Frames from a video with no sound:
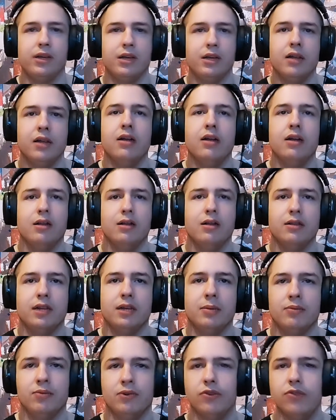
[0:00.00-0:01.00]
are until
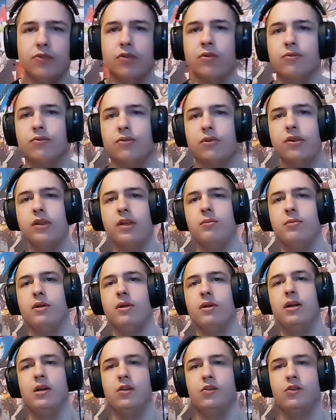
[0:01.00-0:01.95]
I'm forced to confront them.